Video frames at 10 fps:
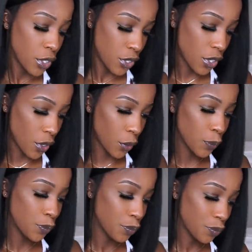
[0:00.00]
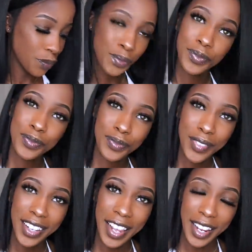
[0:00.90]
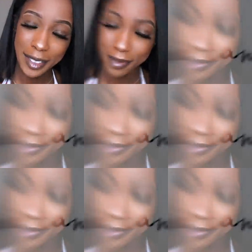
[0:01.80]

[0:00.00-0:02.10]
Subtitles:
So yeah.